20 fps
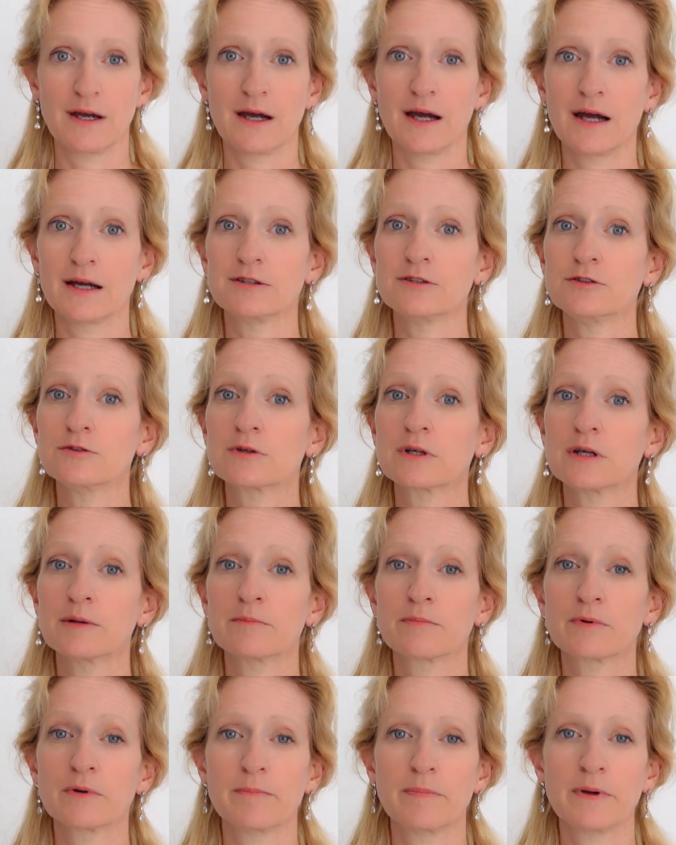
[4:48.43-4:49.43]
And you can
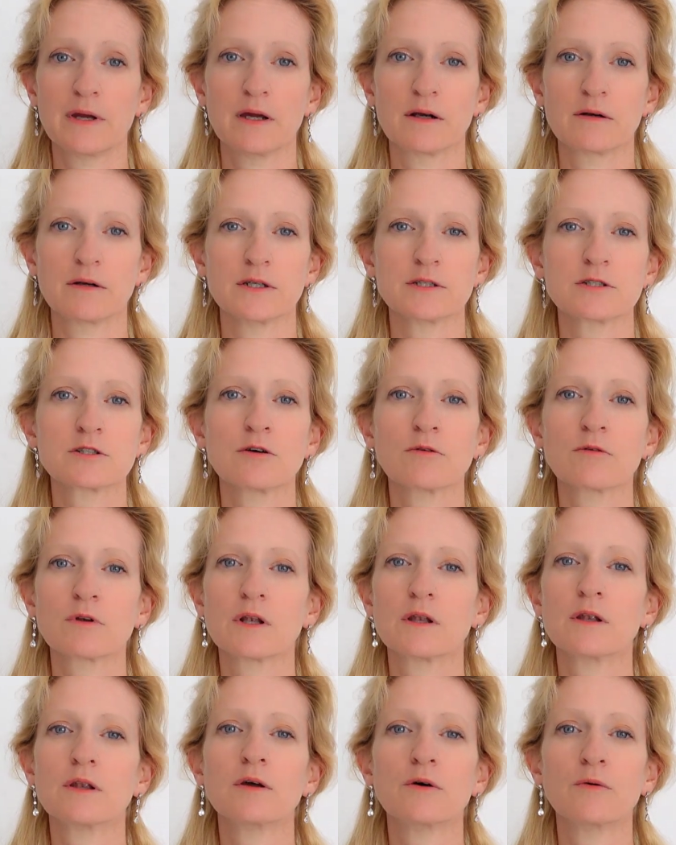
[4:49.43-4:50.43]
prepare in
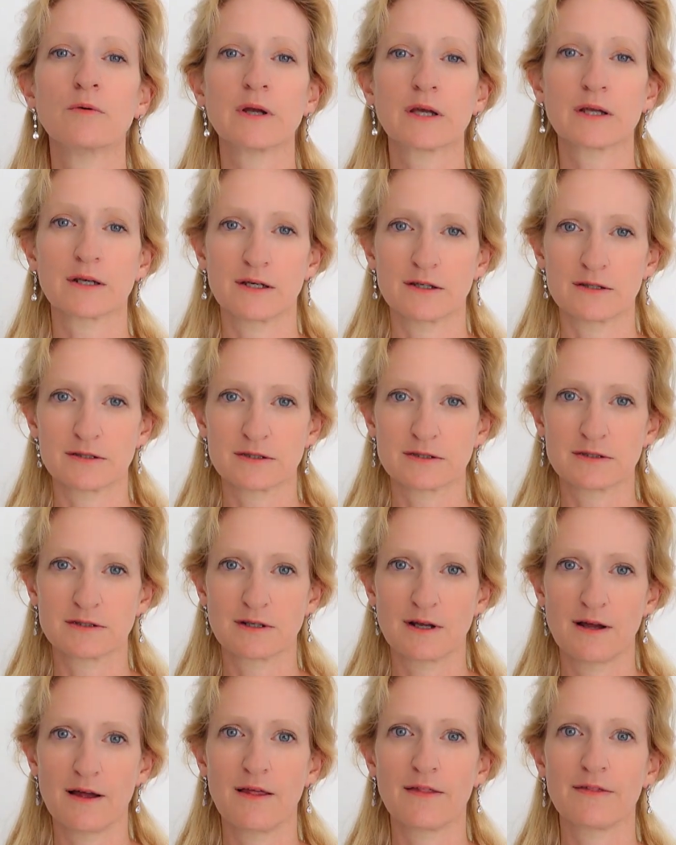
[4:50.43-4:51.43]
total knowingness
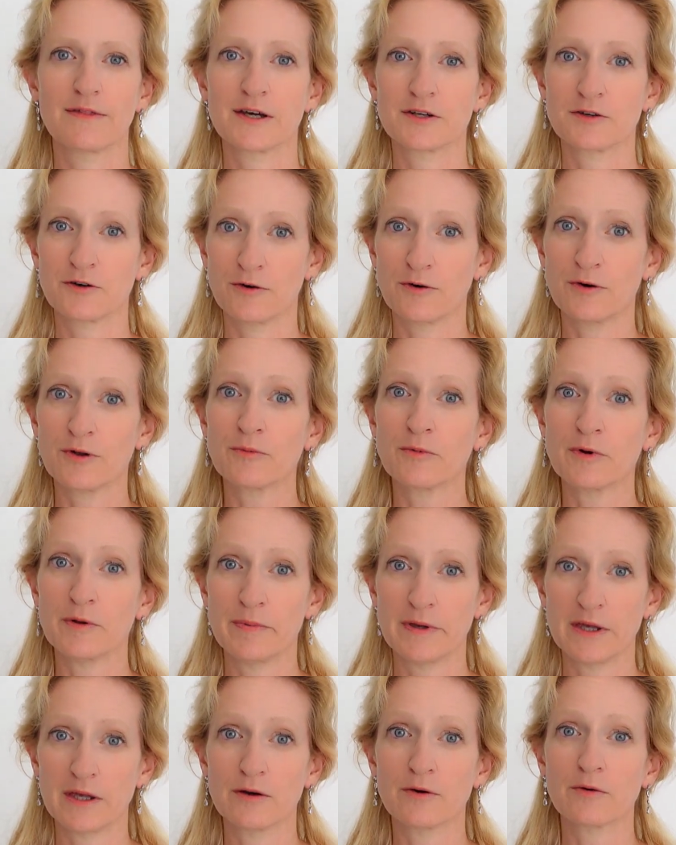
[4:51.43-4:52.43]
that all will
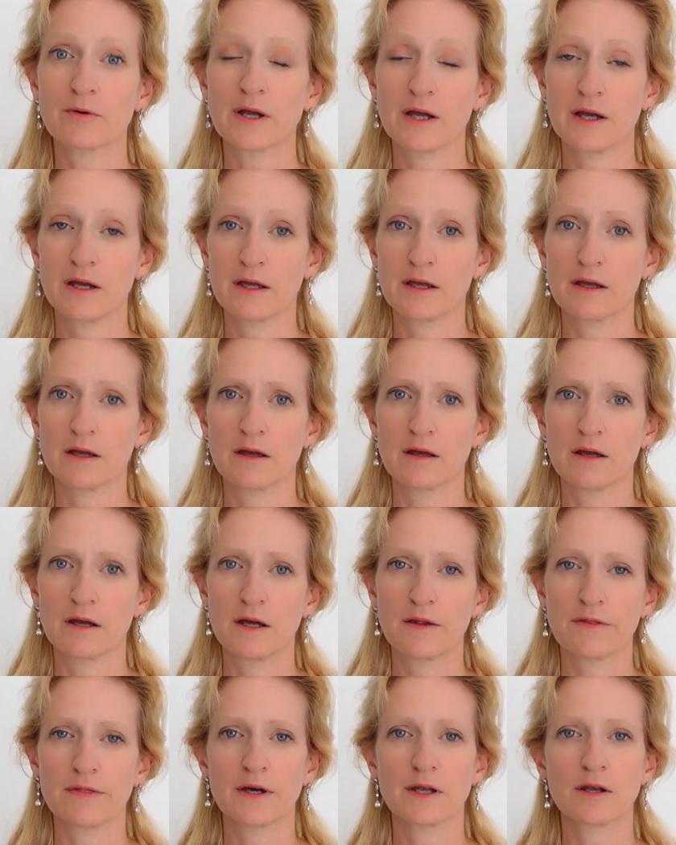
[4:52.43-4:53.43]
be okay,
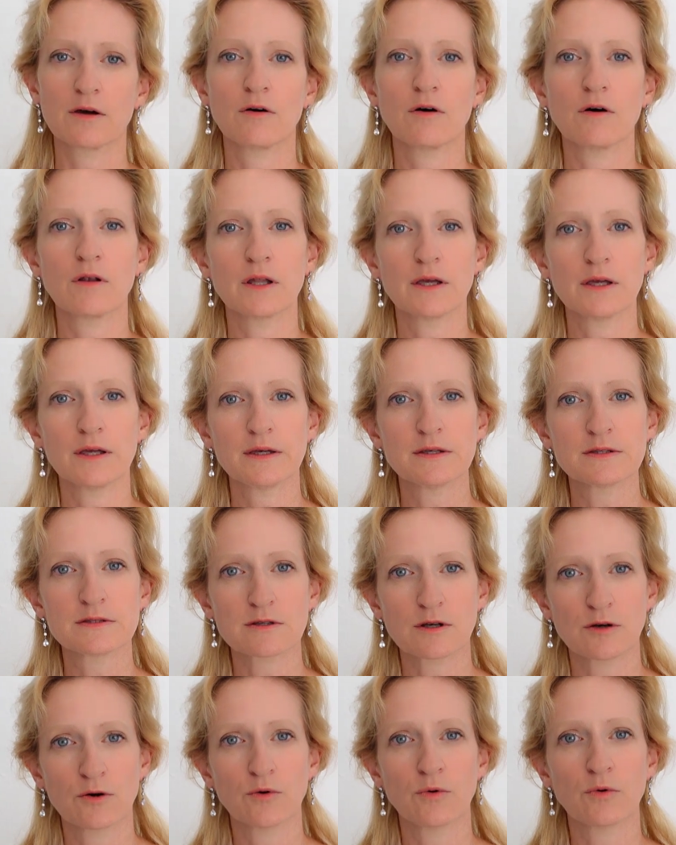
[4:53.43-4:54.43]
that all
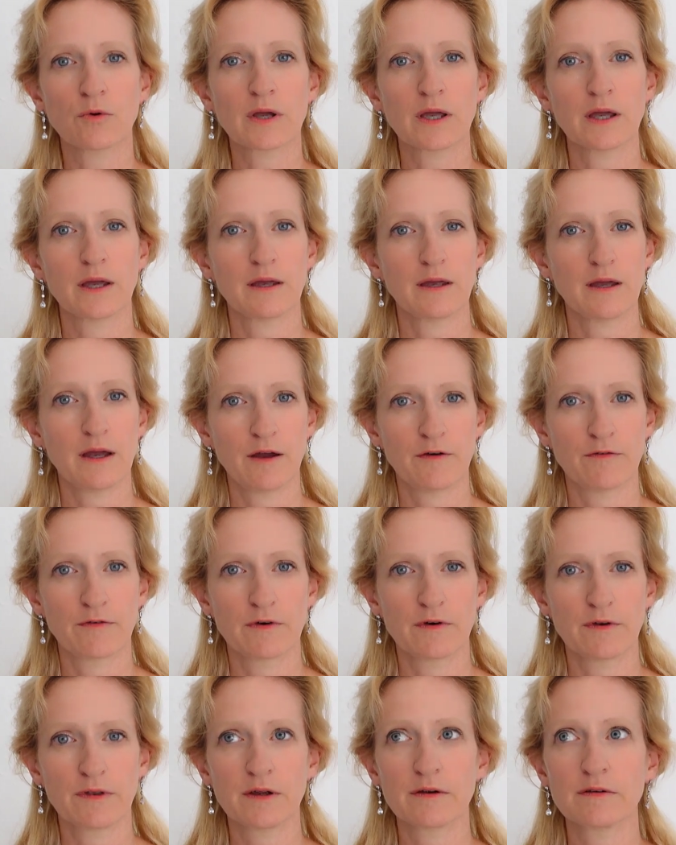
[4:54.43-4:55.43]
is okay
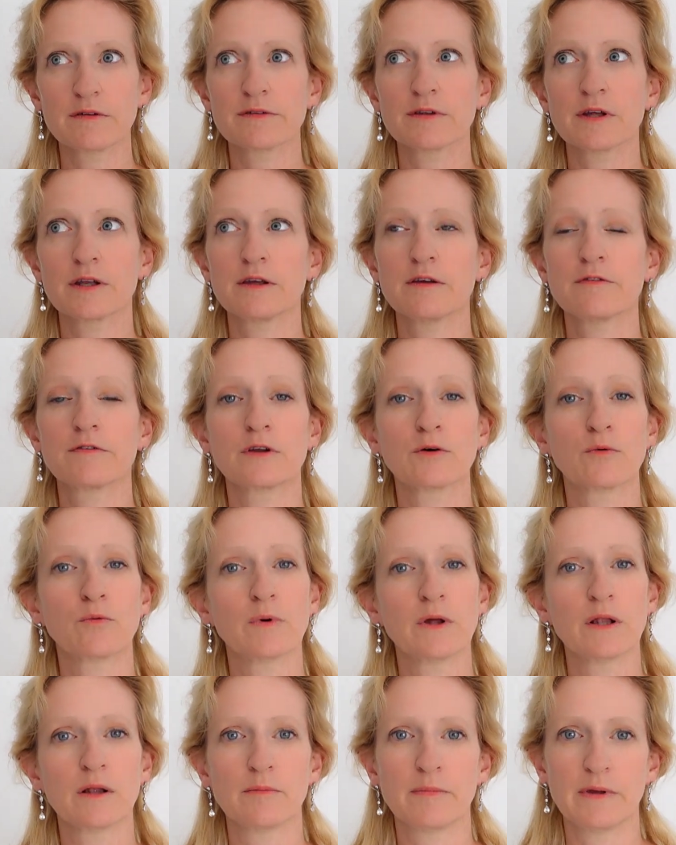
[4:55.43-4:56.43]
ever. There is not even a
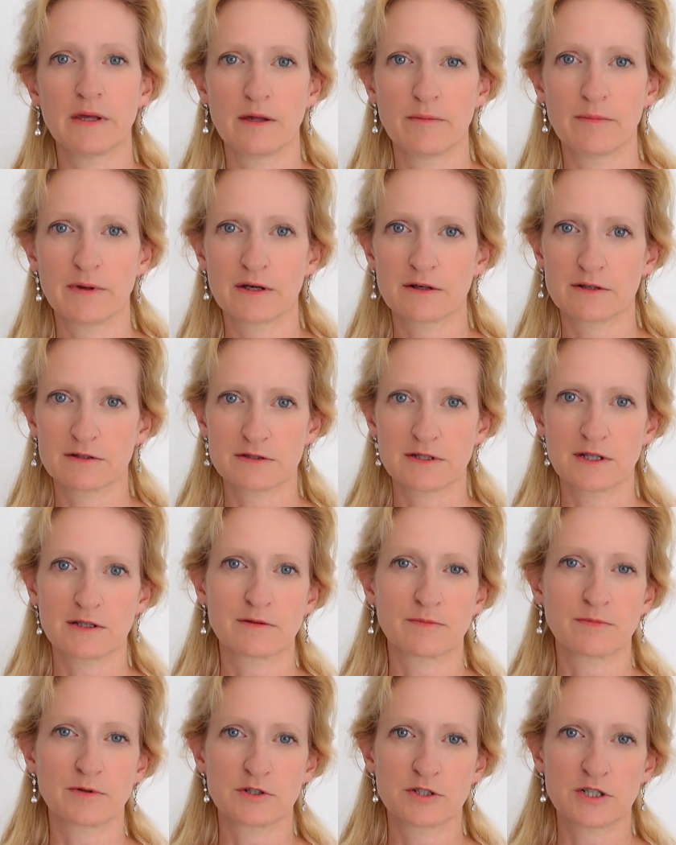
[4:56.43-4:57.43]
will be, because that's
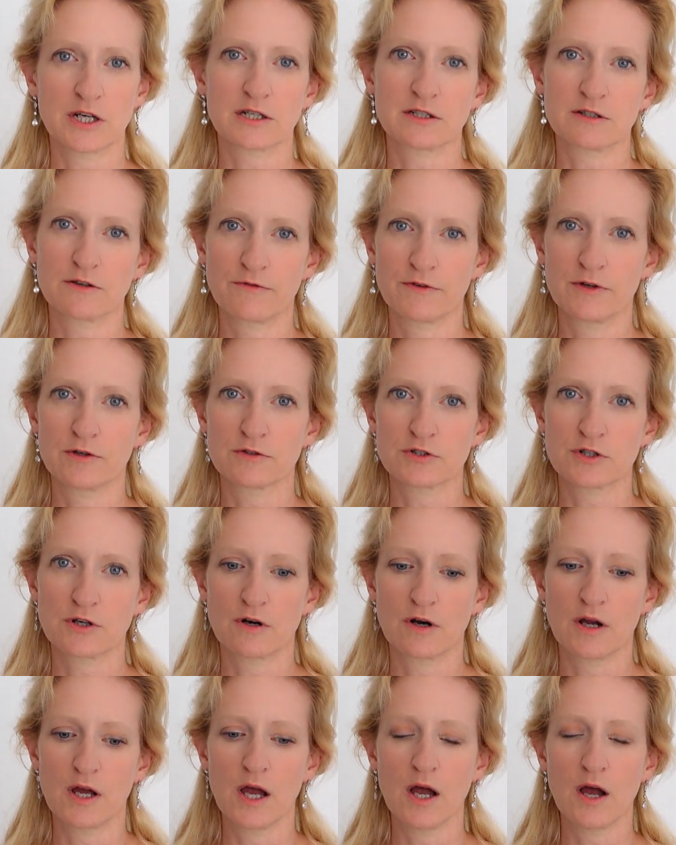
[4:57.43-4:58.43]
a projected
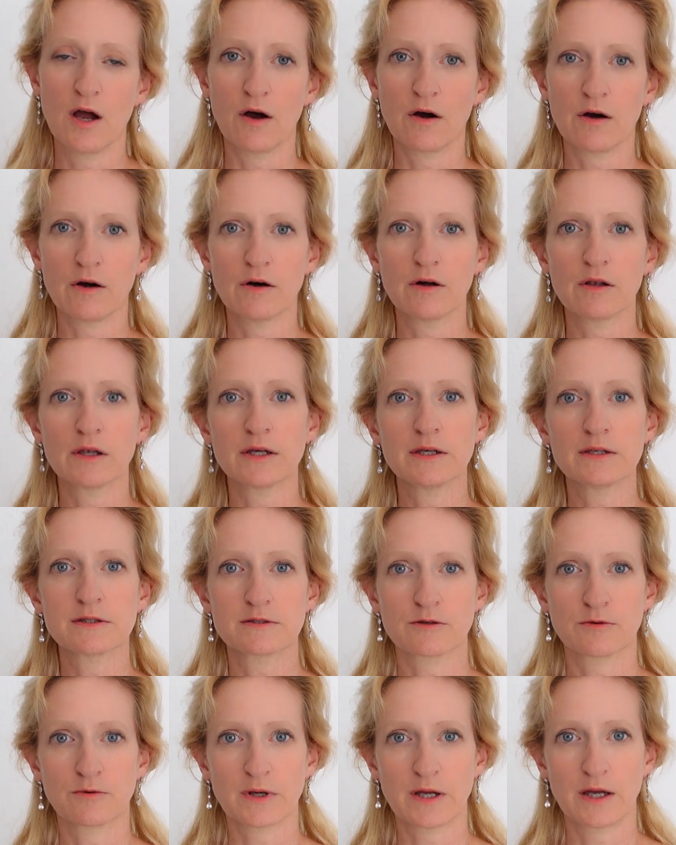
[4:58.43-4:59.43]
future. All is
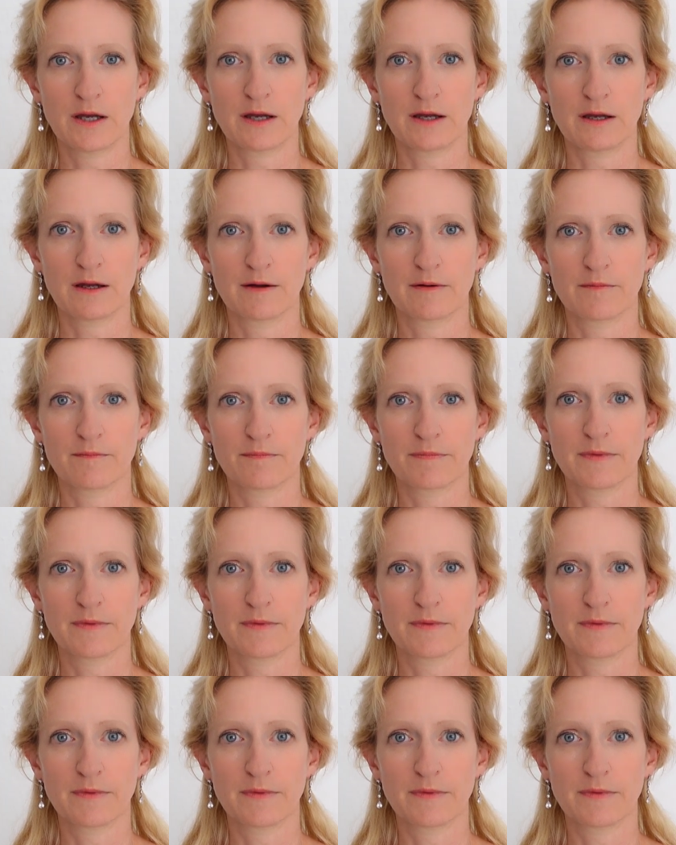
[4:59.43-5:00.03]
okay.